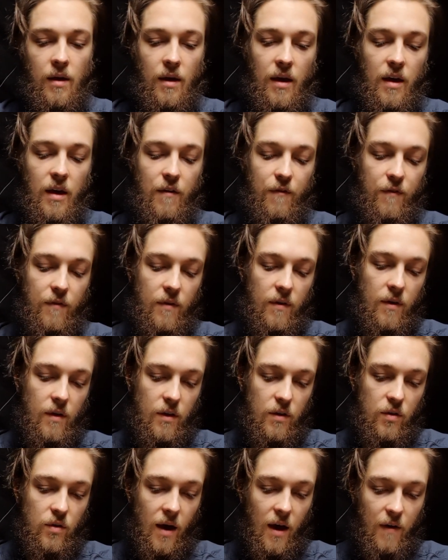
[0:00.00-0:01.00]
If
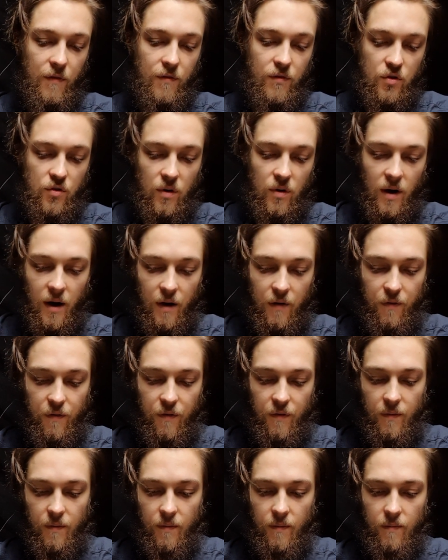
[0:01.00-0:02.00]
you have to drive
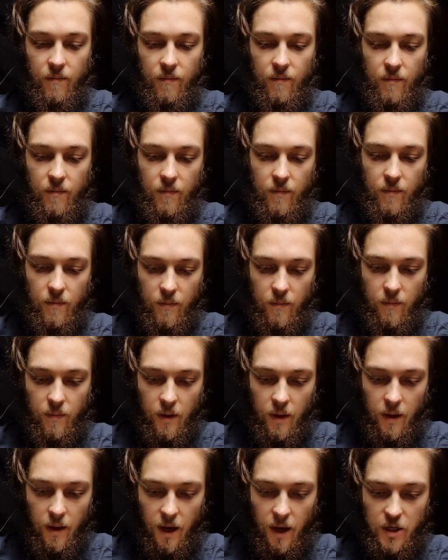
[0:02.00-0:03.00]

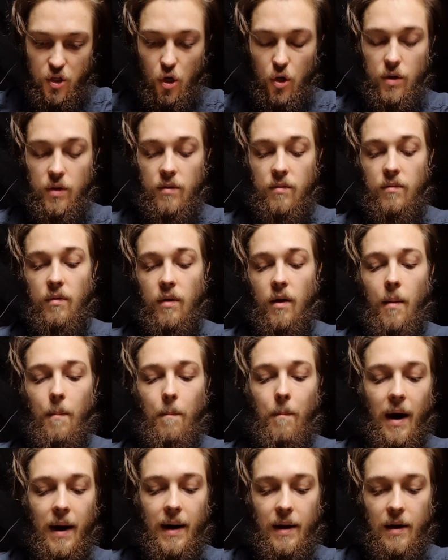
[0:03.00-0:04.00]
a certain
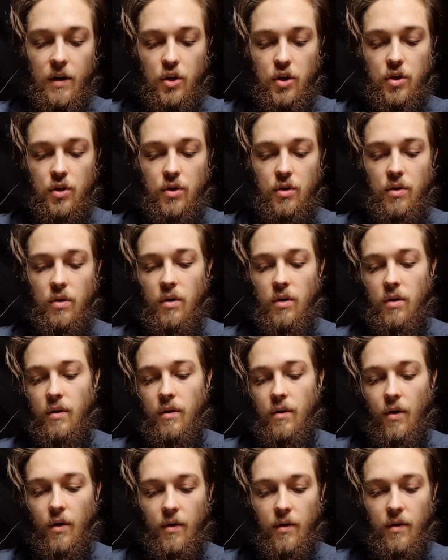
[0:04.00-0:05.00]
mileage
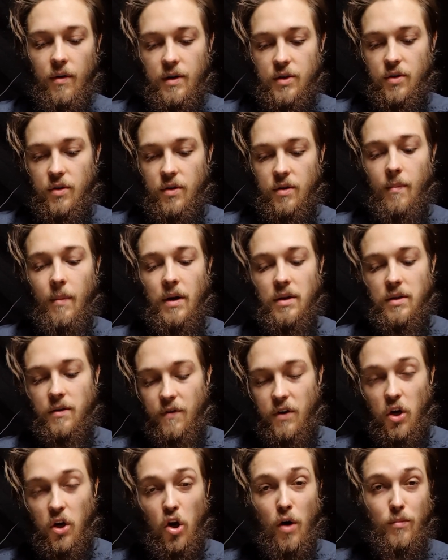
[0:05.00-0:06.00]
or a certain amount of
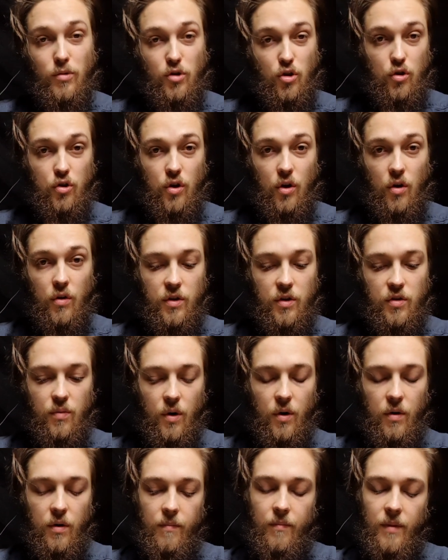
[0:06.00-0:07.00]
kilometers on this
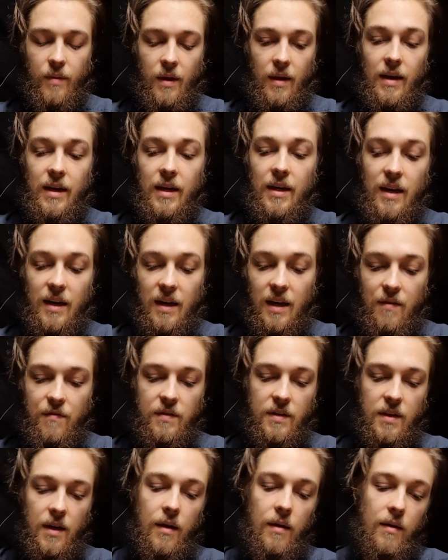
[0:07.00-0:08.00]
road in a given
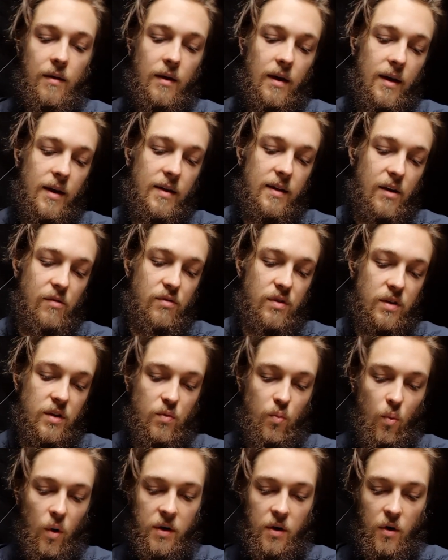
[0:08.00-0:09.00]
day, and there is this
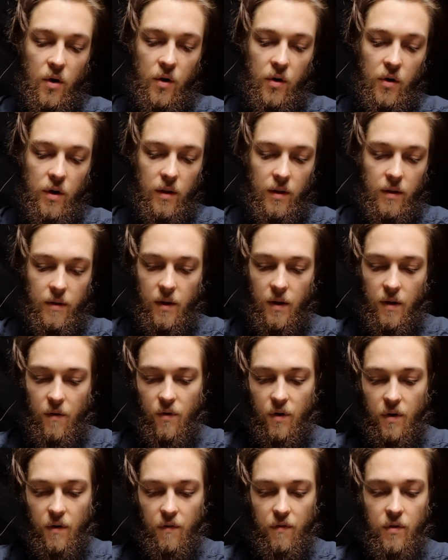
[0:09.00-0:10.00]
one hurdle in
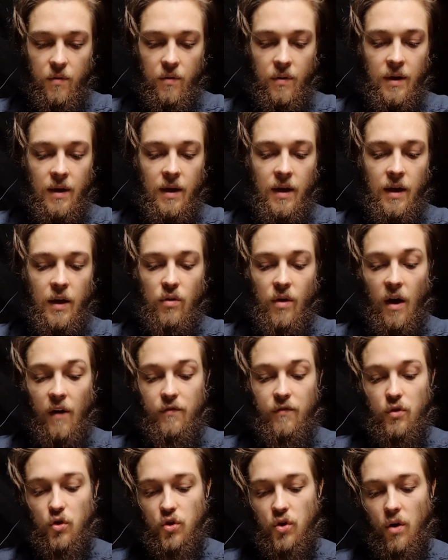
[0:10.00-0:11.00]
front of you you have
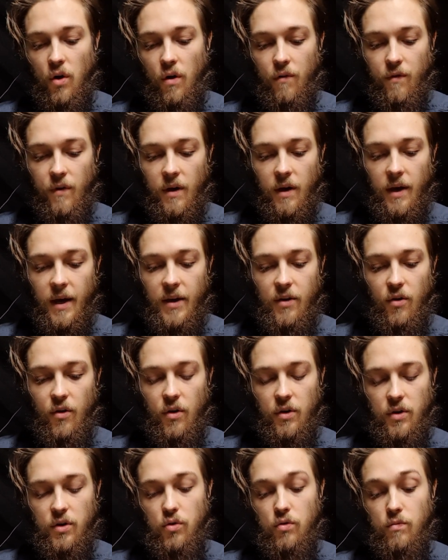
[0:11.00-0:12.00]
to solve in order to